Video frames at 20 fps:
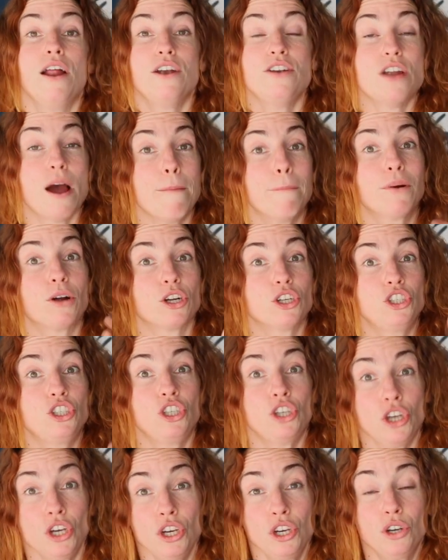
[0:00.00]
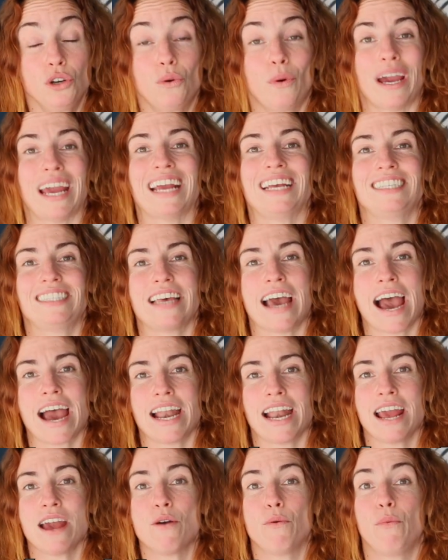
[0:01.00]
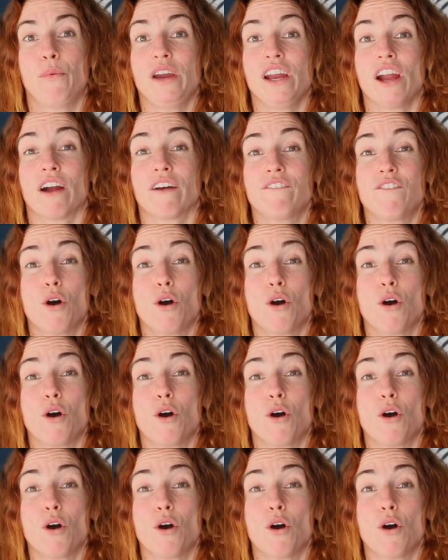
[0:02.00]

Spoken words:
Number two is that we are